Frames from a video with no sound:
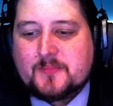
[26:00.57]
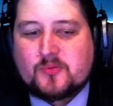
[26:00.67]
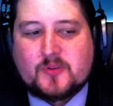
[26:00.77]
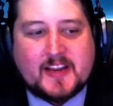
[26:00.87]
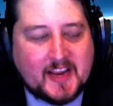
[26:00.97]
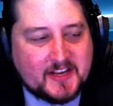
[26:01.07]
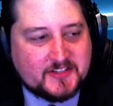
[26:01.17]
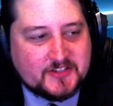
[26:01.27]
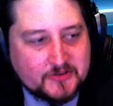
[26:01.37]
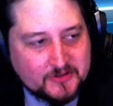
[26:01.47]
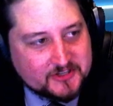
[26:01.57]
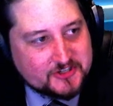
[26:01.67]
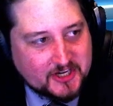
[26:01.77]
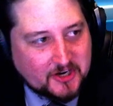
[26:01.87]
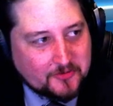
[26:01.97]
bring to the
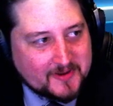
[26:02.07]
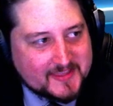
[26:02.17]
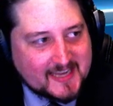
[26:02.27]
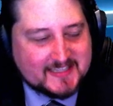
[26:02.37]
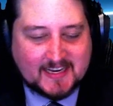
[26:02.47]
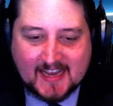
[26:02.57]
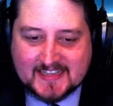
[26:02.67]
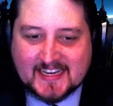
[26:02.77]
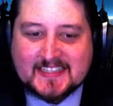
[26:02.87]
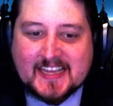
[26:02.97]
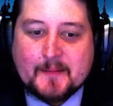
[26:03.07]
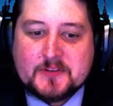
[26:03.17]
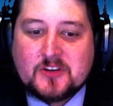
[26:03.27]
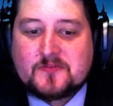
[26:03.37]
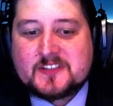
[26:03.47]
show. But that said, guys, that's the
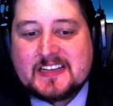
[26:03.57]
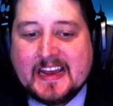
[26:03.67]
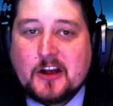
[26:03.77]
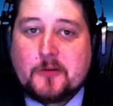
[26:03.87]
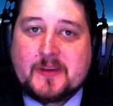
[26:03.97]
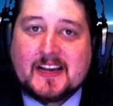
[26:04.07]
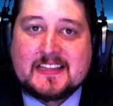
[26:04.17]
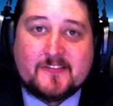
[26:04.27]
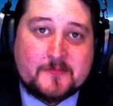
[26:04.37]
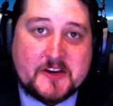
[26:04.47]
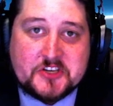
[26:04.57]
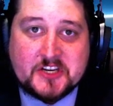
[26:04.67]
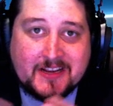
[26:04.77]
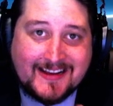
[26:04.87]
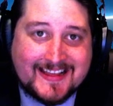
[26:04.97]
episode for tonight. I hope you got the
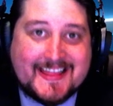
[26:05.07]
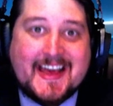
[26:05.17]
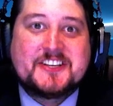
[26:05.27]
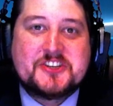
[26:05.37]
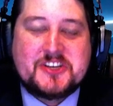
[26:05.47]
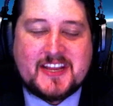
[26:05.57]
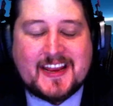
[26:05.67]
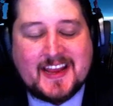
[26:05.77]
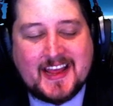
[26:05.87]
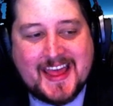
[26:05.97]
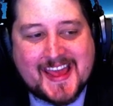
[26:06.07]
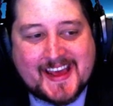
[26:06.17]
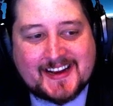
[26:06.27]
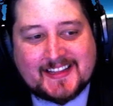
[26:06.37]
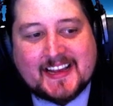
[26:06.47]
information that you need.
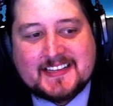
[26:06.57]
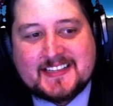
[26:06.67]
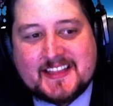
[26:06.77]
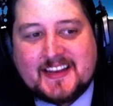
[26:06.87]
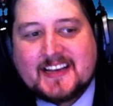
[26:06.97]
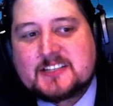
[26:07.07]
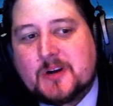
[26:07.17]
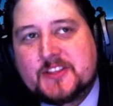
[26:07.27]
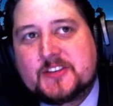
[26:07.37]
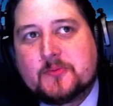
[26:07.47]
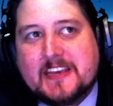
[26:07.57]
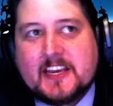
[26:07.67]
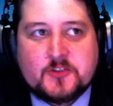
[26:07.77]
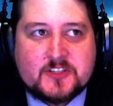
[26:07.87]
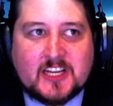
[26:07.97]
And uh, like I said, the next month will be
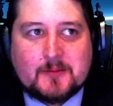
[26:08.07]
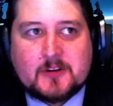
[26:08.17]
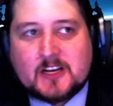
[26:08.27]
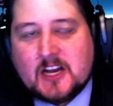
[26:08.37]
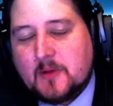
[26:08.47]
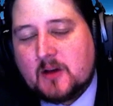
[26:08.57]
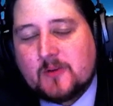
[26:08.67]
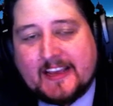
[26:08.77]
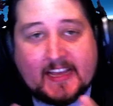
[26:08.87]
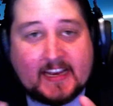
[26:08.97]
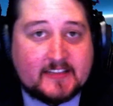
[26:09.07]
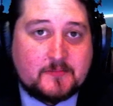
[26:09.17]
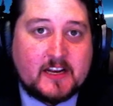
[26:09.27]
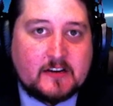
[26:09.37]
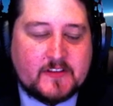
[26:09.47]
interesting. I'm going to come on when I get some
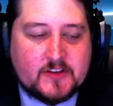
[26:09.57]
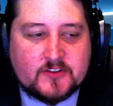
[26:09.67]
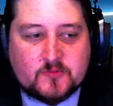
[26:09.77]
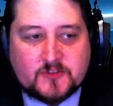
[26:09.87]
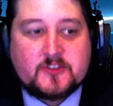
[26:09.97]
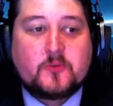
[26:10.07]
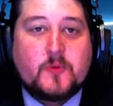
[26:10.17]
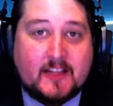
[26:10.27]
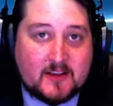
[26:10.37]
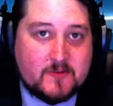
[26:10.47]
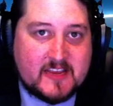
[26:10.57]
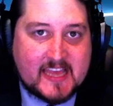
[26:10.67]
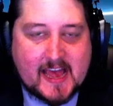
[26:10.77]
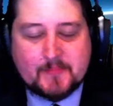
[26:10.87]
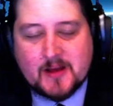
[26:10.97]
interviews. We'll do the weekly
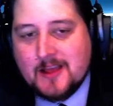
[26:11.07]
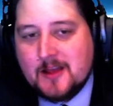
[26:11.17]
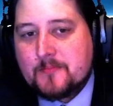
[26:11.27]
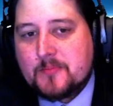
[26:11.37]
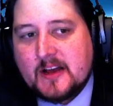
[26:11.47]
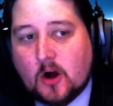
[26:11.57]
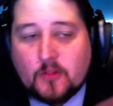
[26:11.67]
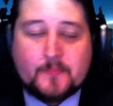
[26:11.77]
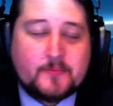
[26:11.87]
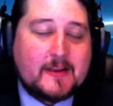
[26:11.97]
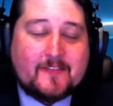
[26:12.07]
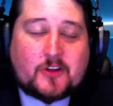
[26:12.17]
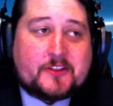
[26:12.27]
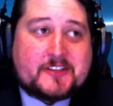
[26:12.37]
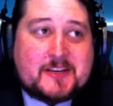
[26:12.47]
recap. But all the ever,
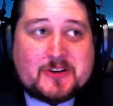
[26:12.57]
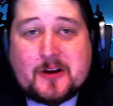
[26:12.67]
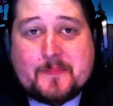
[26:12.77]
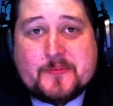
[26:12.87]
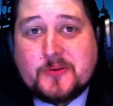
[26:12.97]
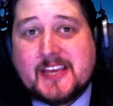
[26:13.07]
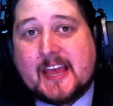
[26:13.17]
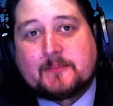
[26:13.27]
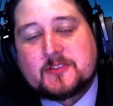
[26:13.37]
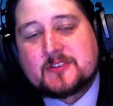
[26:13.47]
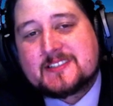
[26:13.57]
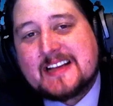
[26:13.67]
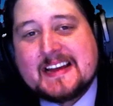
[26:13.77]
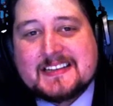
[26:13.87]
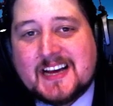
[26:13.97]
all the teams are going to boot camp, so there's
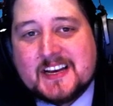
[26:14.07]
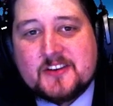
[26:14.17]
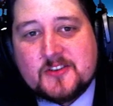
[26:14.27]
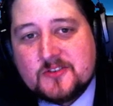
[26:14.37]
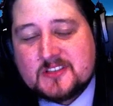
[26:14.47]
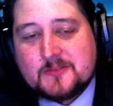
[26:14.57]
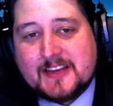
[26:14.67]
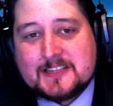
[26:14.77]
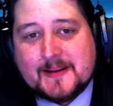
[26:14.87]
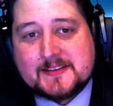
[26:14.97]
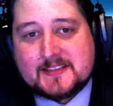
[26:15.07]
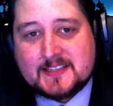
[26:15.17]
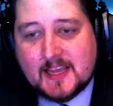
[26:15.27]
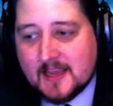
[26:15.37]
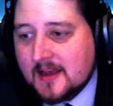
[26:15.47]
not a ton of news that we expect to
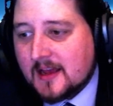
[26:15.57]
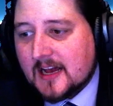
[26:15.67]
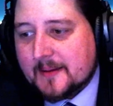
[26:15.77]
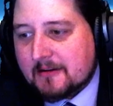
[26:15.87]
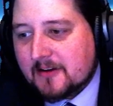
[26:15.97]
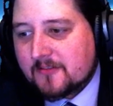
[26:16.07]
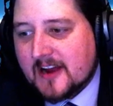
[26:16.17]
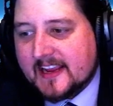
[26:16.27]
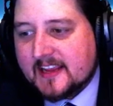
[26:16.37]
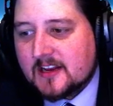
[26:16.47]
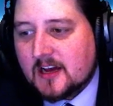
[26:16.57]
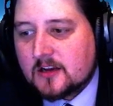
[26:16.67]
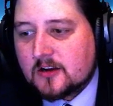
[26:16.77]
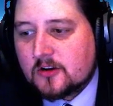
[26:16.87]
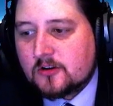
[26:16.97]
see. Uh, however, I can uh,
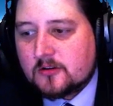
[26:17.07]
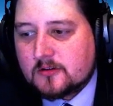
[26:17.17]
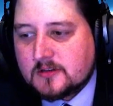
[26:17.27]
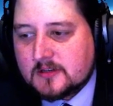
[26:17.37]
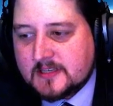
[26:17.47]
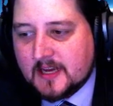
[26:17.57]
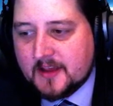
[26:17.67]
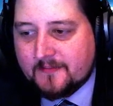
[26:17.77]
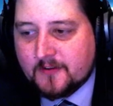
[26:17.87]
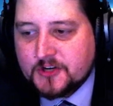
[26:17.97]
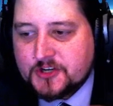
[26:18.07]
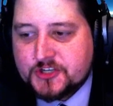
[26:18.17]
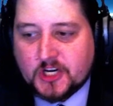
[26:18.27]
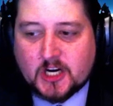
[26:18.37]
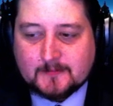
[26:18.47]
tell you for
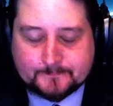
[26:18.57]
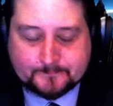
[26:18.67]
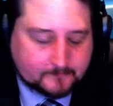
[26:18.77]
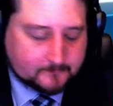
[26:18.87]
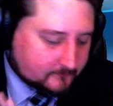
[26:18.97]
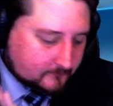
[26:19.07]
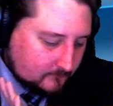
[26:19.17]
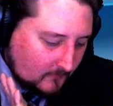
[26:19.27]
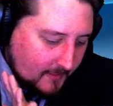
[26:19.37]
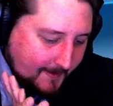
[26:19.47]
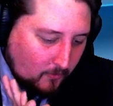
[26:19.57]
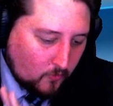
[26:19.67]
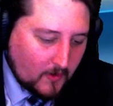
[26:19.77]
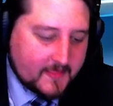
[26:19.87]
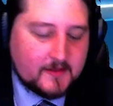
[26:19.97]
sure that
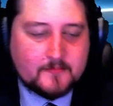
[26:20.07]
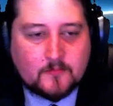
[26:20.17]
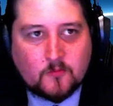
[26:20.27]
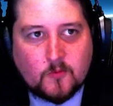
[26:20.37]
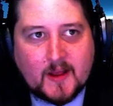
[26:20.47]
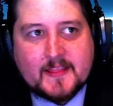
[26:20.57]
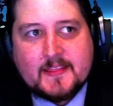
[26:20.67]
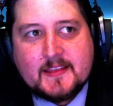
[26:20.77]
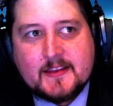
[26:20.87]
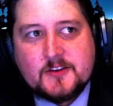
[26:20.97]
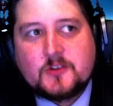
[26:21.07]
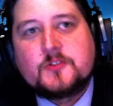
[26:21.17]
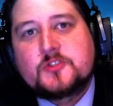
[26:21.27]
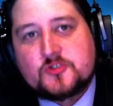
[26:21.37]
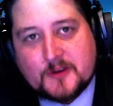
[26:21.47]
when the when the
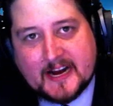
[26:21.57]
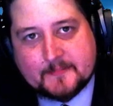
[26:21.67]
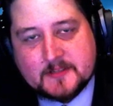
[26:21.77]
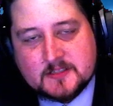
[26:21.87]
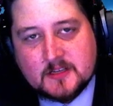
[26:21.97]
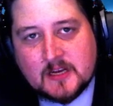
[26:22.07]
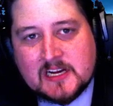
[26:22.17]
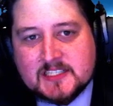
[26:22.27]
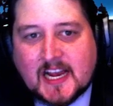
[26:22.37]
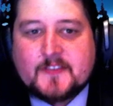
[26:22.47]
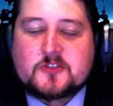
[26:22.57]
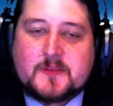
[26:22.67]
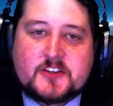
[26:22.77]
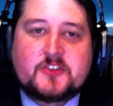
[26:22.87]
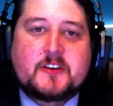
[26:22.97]
news drops, Tacos will
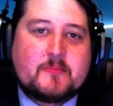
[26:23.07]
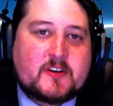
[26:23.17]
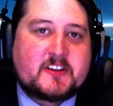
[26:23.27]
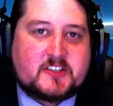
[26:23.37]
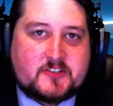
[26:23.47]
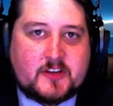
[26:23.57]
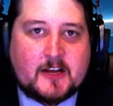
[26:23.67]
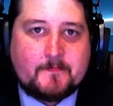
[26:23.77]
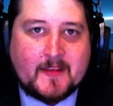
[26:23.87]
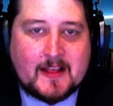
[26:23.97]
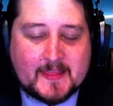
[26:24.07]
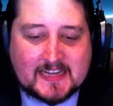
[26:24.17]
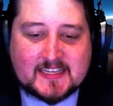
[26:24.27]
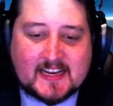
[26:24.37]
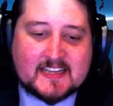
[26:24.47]
make sure that he brings it to you.
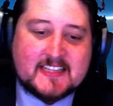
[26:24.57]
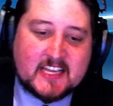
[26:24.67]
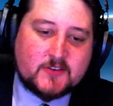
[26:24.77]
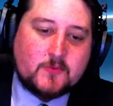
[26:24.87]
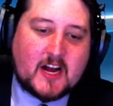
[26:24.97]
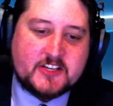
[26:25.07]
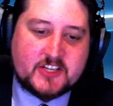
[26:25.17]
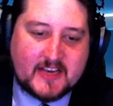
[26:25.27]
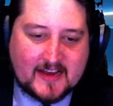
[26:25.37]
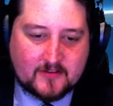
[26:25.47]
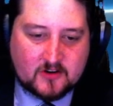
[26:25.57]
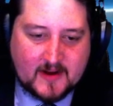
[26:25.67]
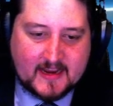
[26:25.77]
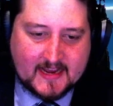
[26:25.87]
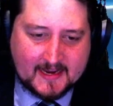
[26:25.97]
That's it, guys. Thanks for watching. Have a
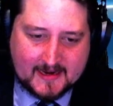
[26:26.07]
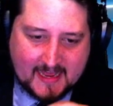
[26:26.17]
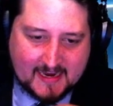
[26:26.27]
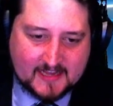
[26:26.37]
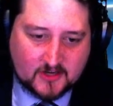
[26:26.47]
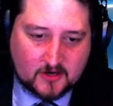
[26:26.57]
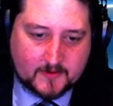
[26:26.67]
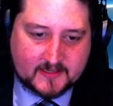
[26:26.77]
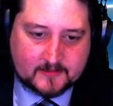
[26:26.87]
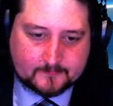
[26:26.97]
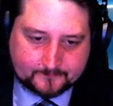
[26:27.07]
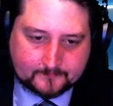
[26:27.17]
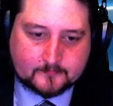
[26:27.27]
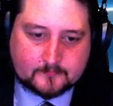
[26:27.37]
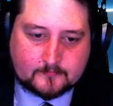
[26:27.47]
great night, and as always,
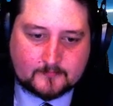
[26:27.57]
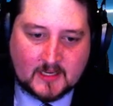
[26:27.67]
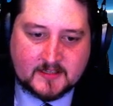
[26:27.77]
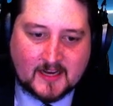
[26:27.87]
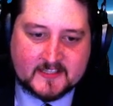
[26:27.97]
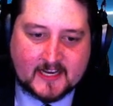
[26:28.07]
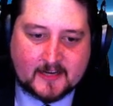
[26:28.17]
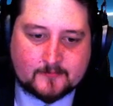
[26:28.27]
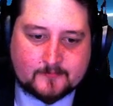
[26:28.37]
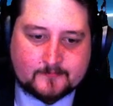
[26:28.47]
Toffee's out.